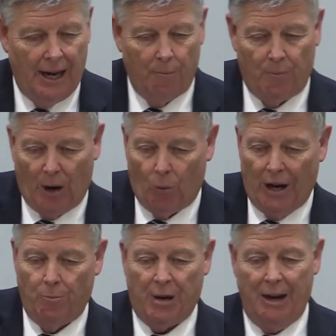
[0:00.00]
But
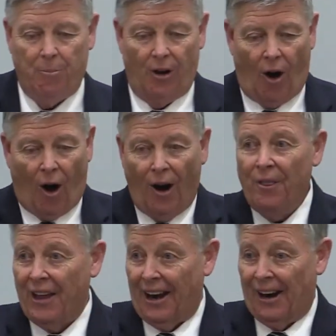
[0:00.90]
when people are
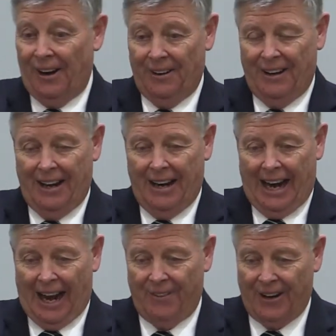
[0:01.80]
there
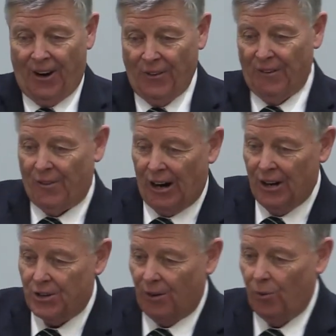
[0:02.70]
and they're on the
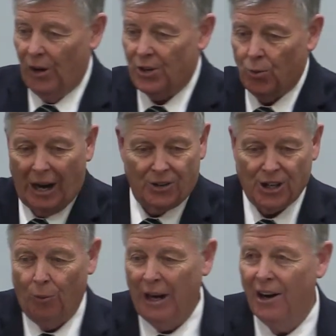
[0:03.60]
verge of which way
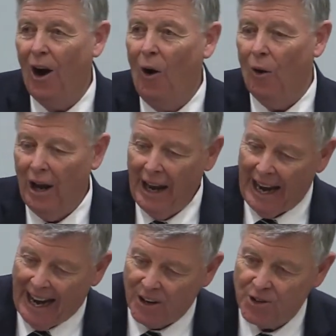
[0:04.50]
shall we go,
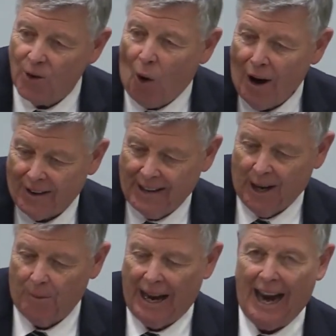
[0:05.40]
exhort
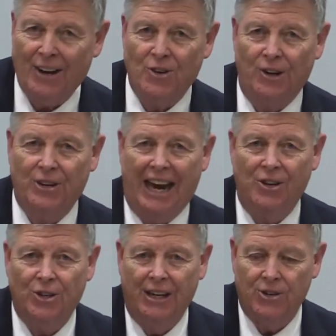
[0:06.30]
them.
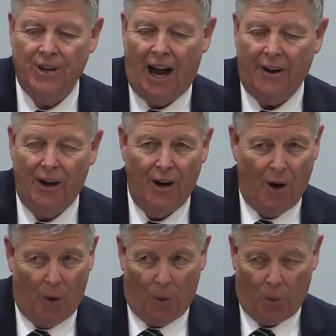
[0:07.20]
Exhortation is not
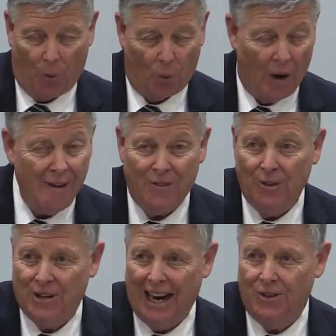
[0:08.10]

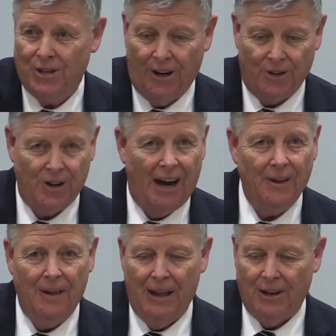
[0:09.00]
refutation or it's not
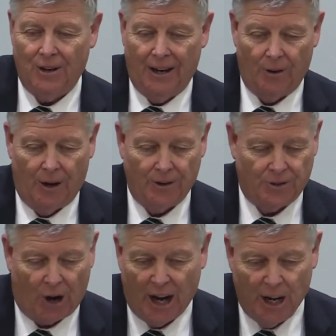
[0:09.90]
uh,
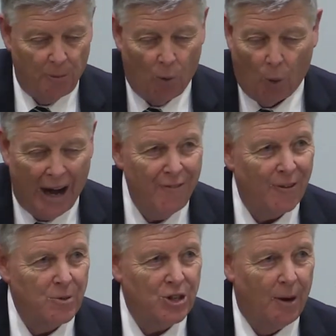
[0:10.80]
turning them away
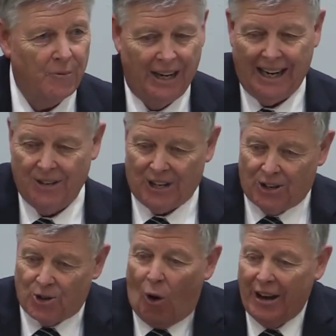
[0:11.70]
from something, it's
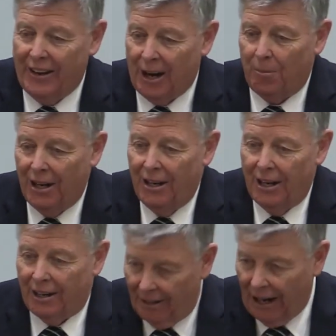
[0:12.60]
exhorting them.
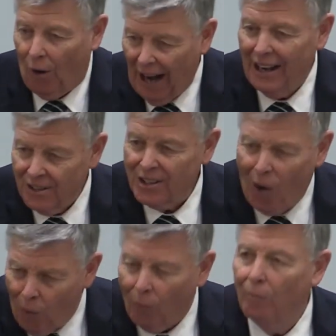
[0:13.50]
All right, let's
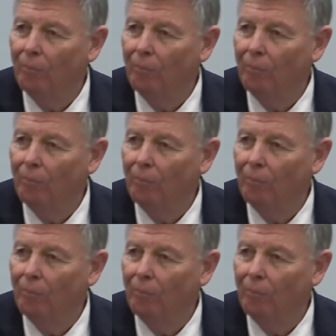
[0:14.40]
go.